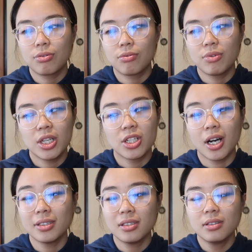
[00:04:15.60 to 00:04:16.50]
3
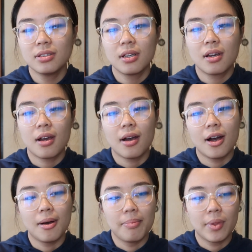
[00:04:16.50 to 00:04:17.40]
chances
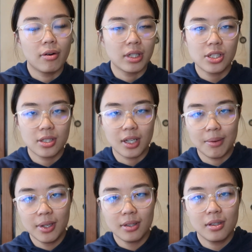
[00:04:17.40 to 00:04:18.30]
on each
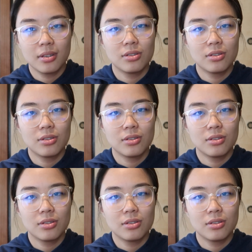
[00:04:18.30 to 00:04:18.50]
assignment.